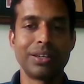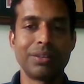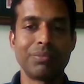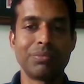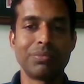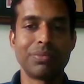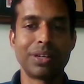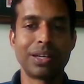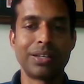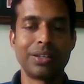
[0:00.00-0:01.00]

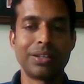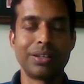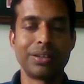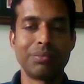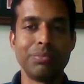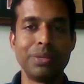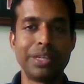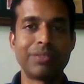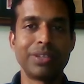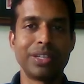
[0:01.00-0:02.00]
and
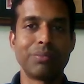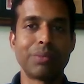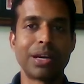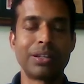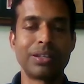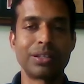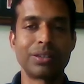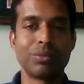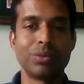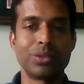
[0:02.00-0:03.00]
behave in a
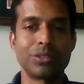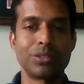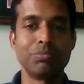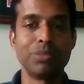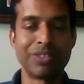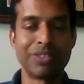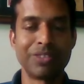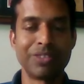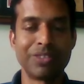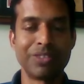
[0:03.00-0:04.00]
manner which is
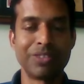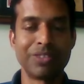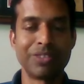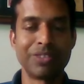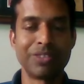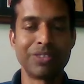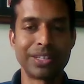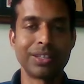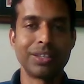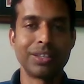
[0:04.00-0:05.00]
befitting
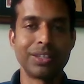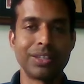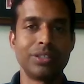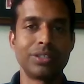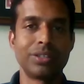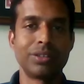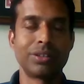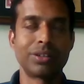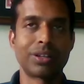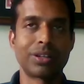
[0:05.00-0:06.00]
for the
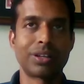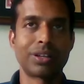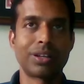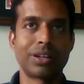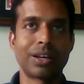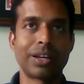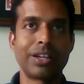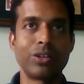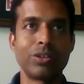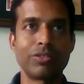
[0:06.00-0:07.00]

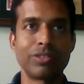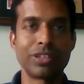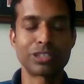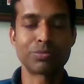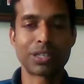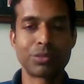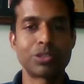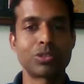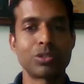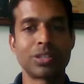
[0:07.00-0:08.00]
kind of respect
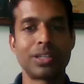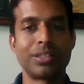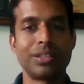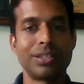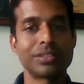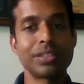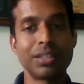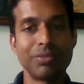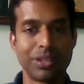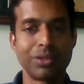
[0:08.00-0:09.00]
which society has
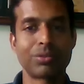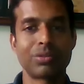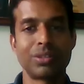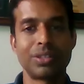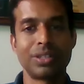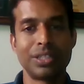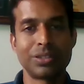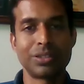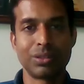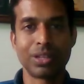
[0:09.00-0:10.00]
given you.
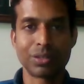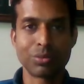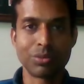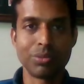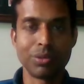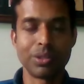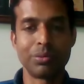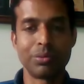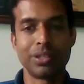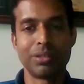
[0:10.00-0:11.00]
So that would be
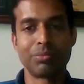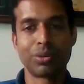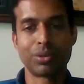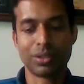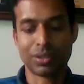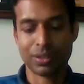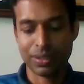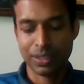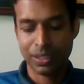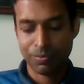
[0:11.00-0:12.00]
very, very important.
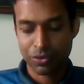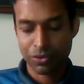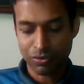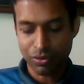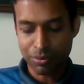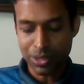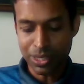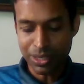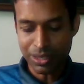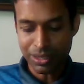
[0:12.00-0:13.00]
So for
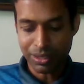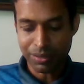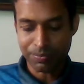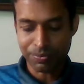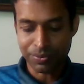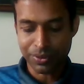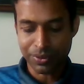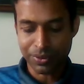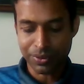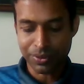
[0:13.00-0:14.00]
me,
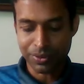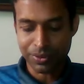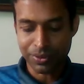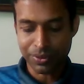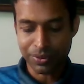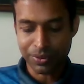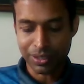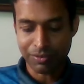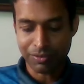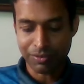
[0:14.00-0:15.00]

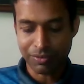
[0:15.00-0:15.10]
for us